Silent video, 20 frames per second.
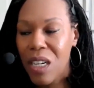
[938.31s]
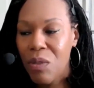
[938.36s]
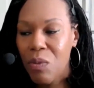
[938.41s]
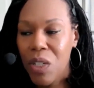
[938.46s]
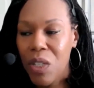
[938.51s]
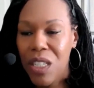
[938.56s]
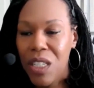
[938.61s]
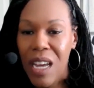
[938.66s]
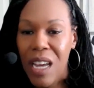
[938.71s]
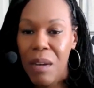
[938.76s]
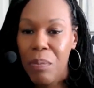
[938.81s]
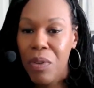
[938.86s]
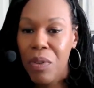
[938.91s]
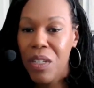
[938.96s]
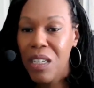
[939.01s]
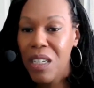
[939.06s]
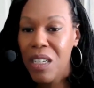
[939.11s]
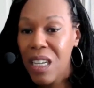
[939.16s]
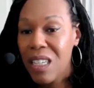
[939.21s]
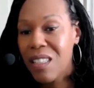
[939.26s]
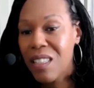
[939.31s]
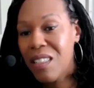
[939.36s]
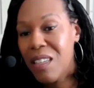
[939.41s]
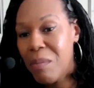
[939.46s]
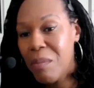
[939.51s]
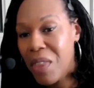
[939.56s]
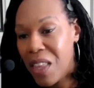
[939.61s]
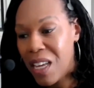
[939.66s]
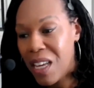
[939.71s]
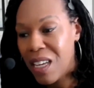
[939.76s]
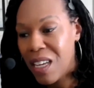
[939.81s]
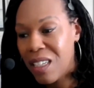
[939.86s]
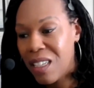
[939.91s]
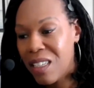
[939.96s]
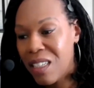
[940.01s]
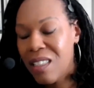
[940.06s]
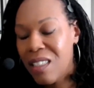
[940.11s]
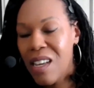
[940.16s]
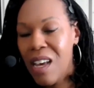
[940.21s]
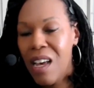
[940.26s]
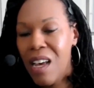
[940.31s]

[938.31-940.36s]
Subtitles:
Which can predict some things.